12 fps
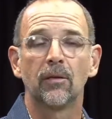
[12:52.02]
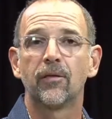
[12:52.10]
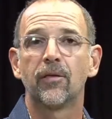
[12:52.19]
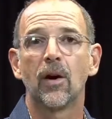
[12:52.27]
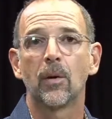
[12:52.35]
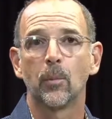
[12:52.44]

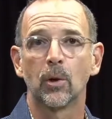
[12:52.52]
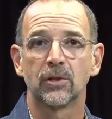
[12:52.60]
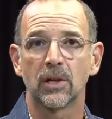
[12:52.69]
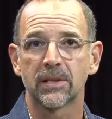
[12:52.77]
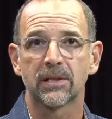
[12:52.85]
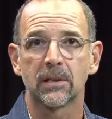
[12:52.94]
uh, far
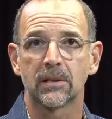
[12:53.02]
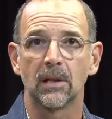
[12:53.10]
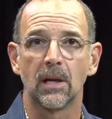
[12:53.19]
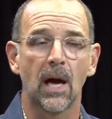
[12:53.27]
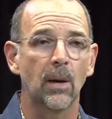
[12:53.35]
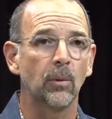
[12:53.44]
more
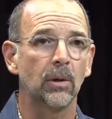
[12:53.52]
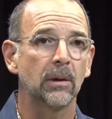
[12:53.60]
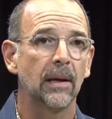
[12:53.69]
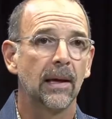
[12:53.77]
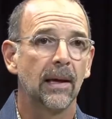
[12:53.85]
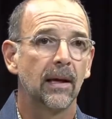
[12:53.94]
justice than I
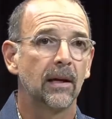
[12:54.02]
would.